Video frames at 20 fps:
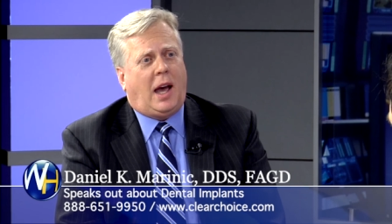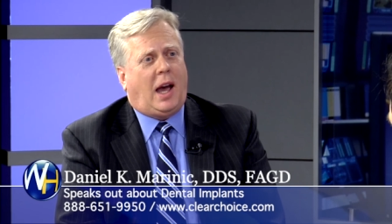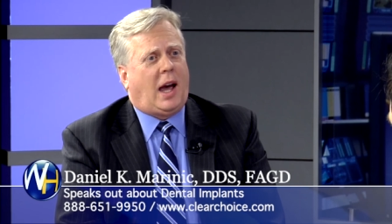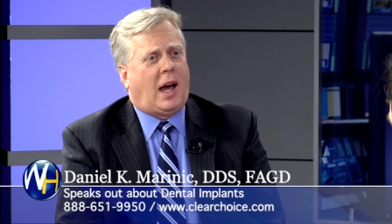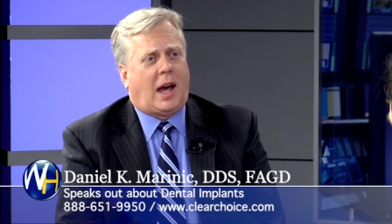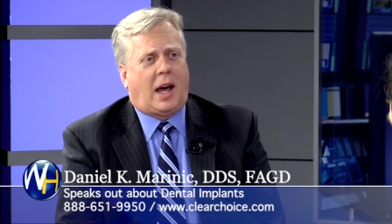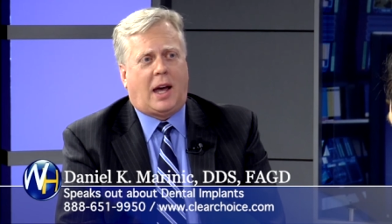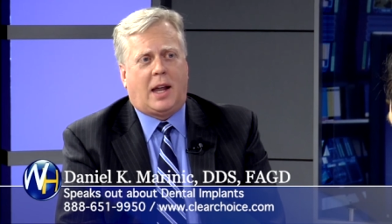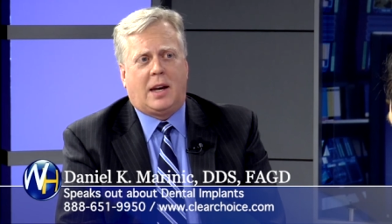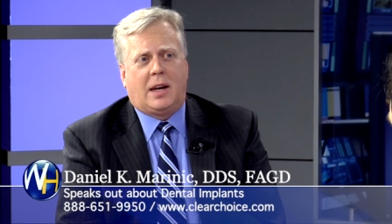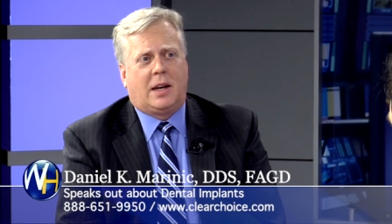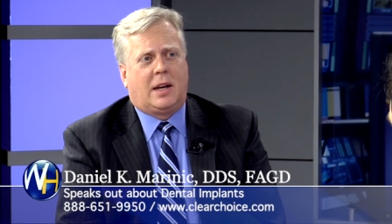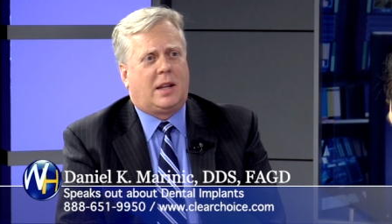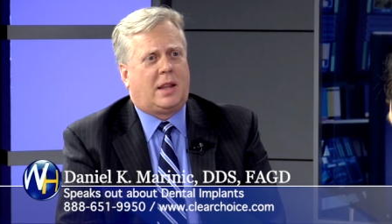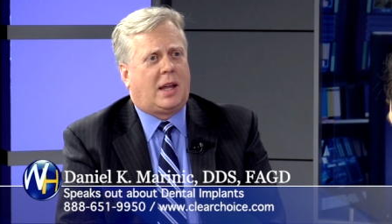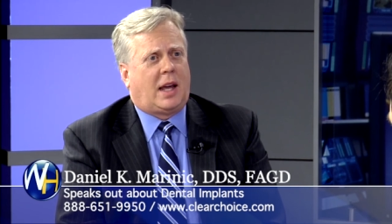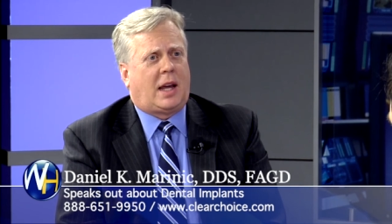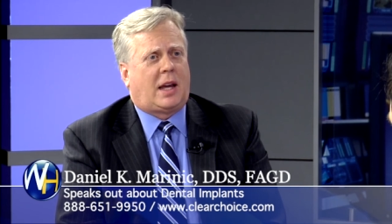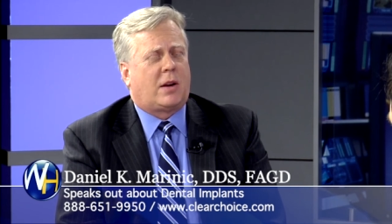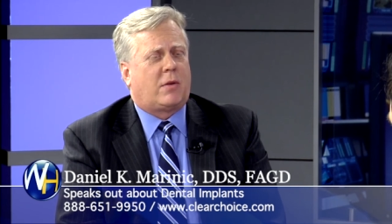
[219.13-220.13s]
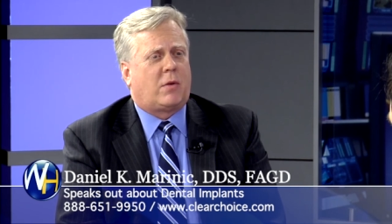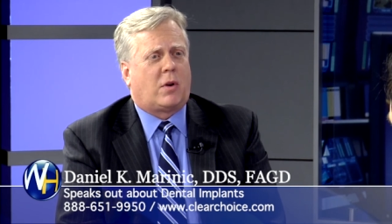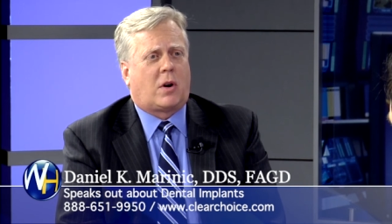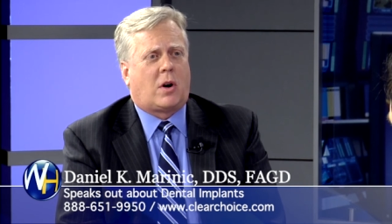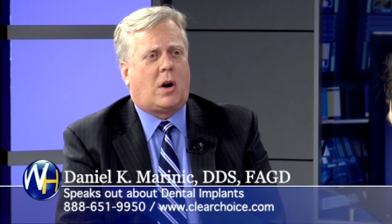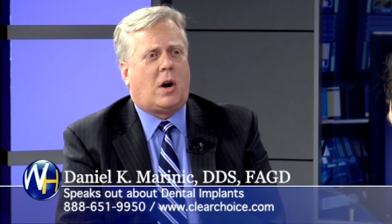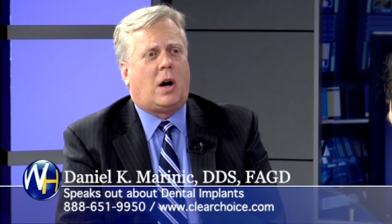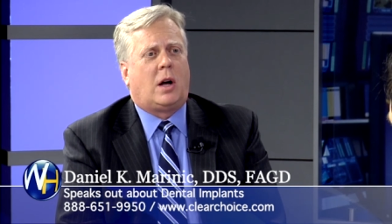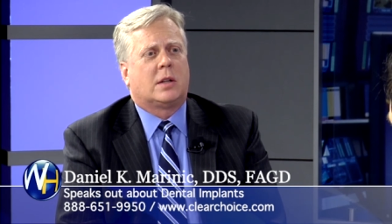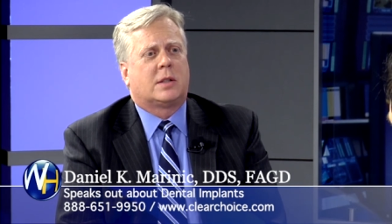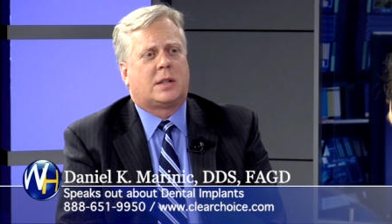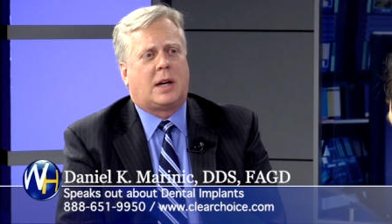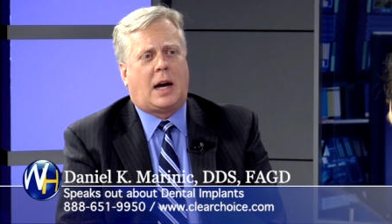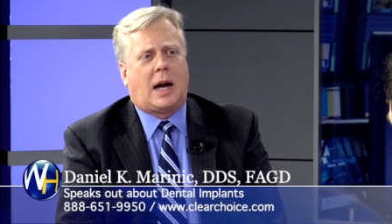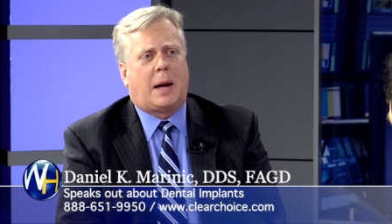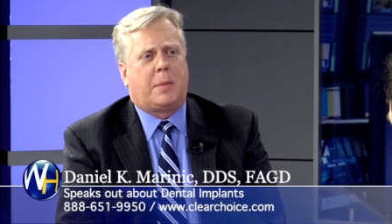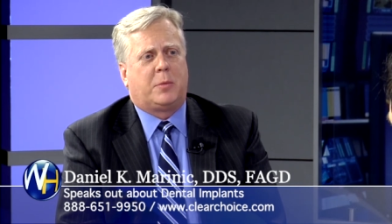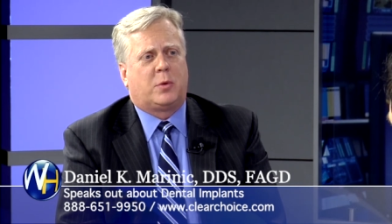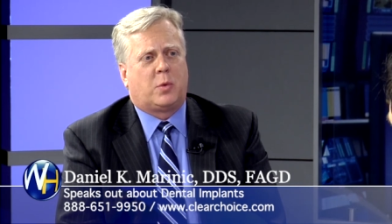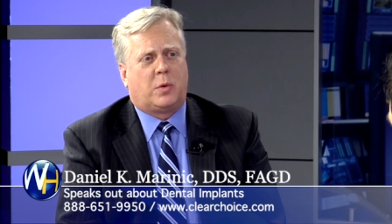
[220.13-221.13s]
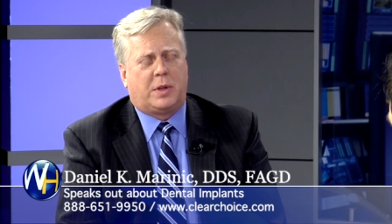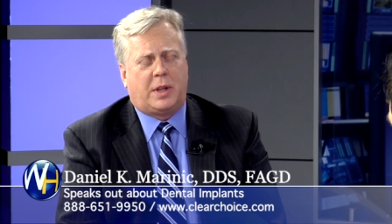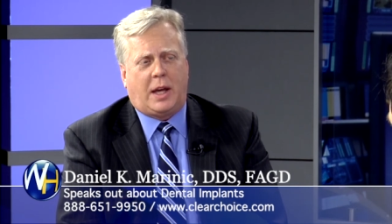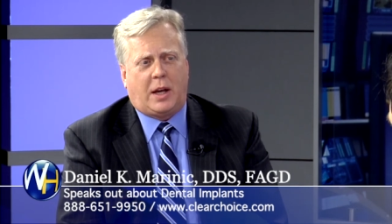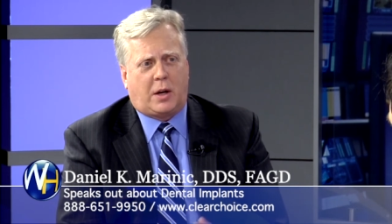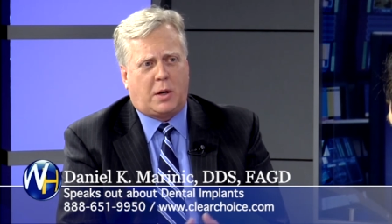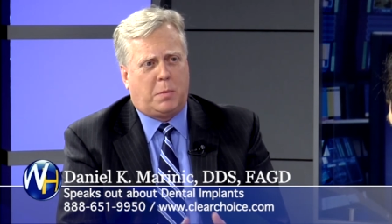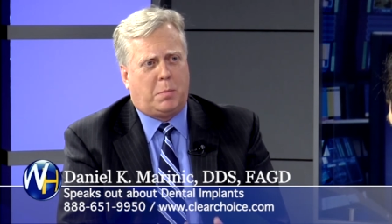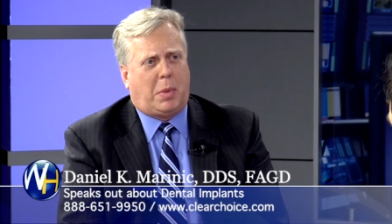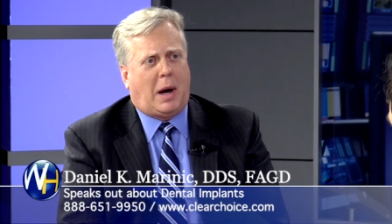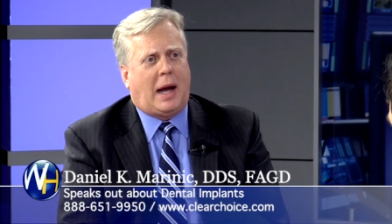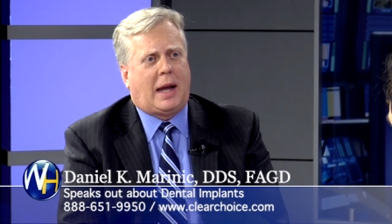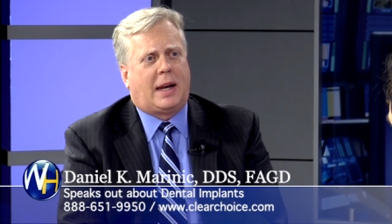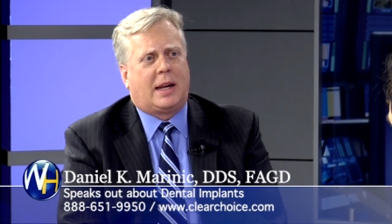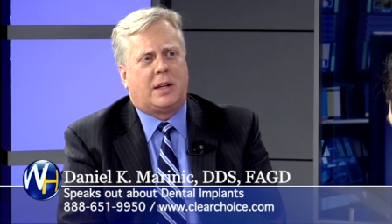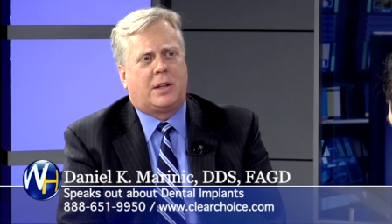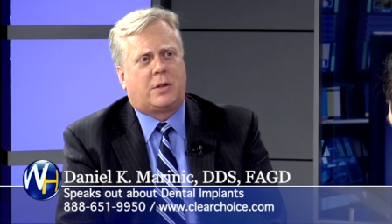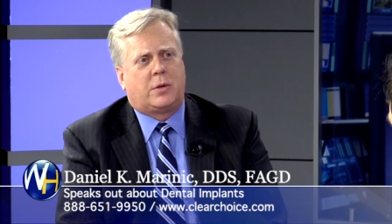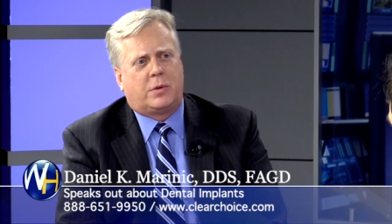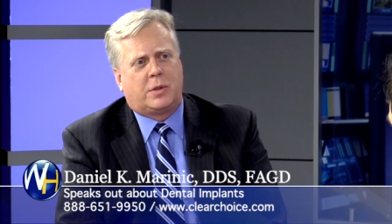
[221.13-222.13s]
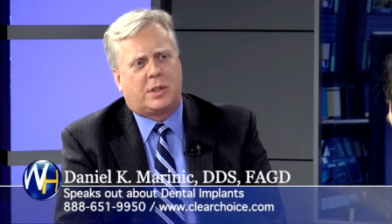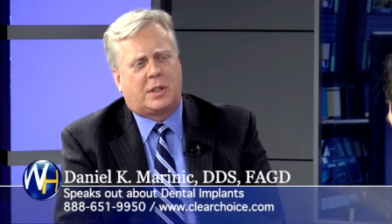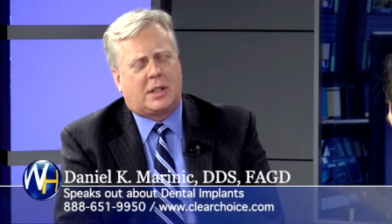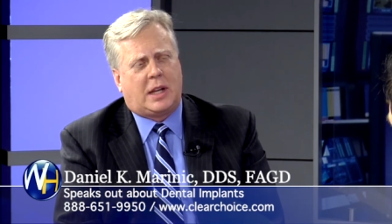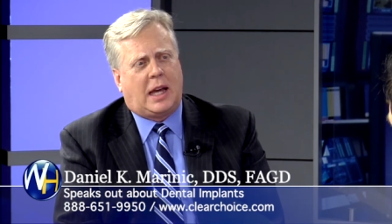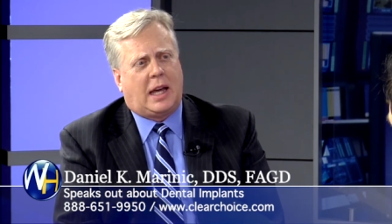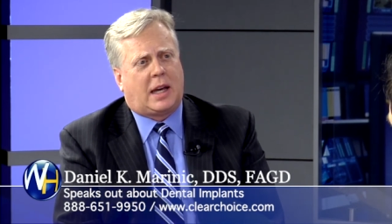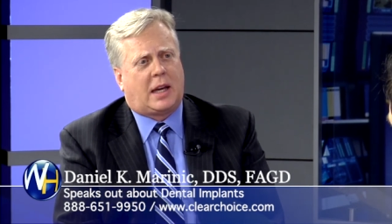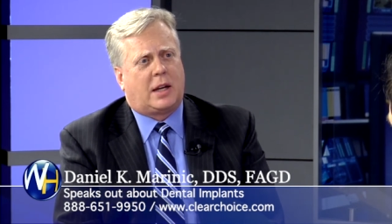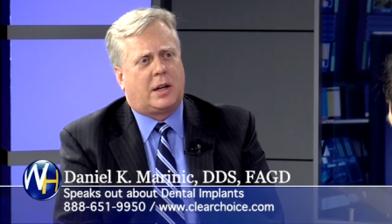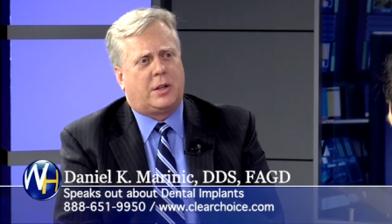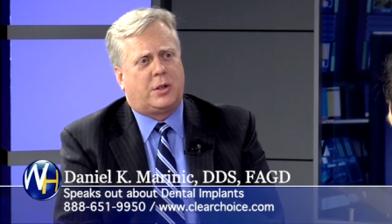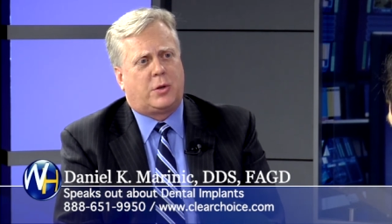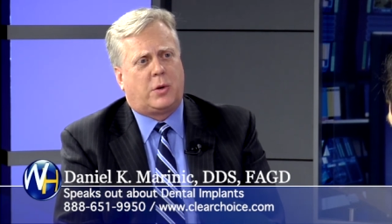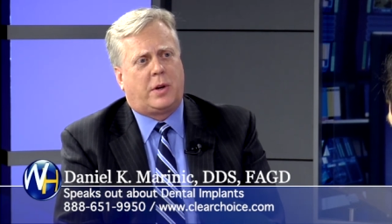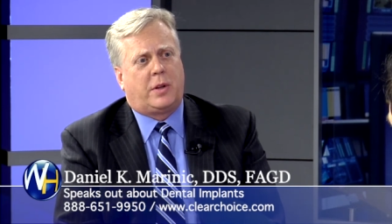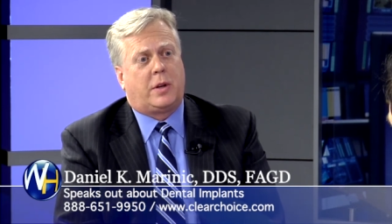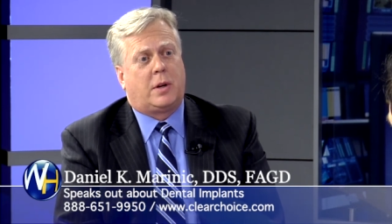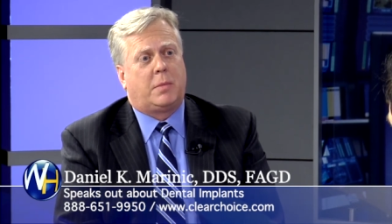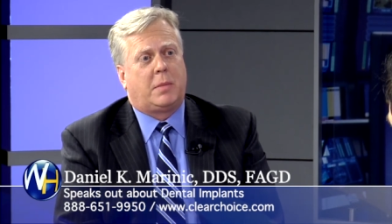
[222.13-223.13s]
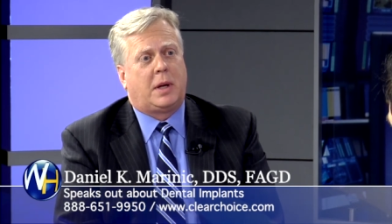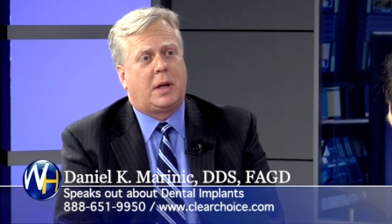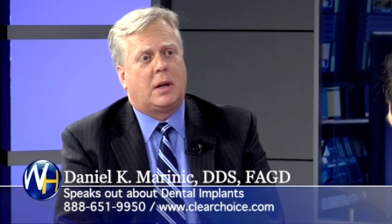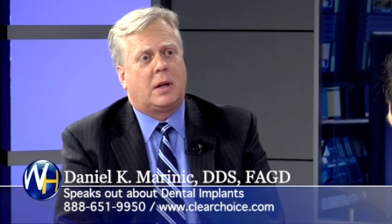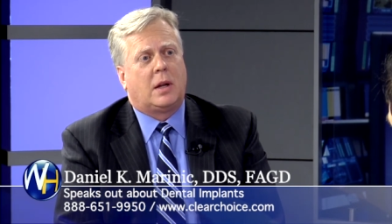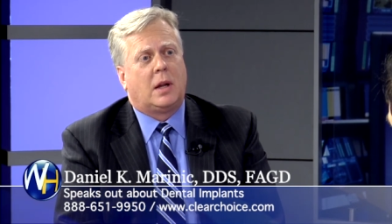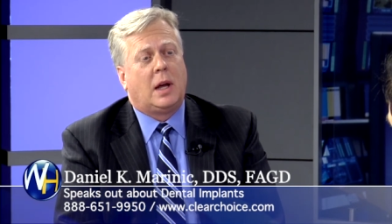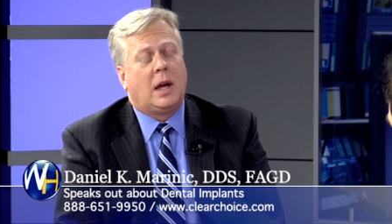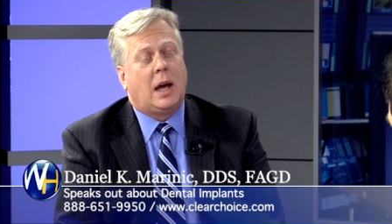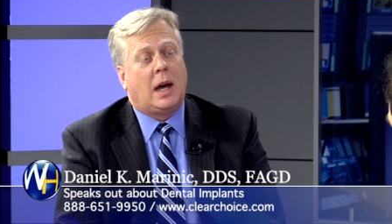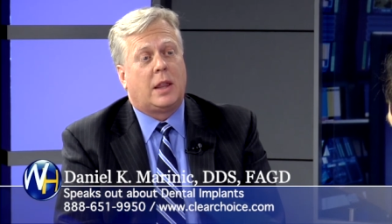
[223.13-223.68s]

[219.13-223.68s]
and they can recall times when they could bite into a steak and enjoy their meal.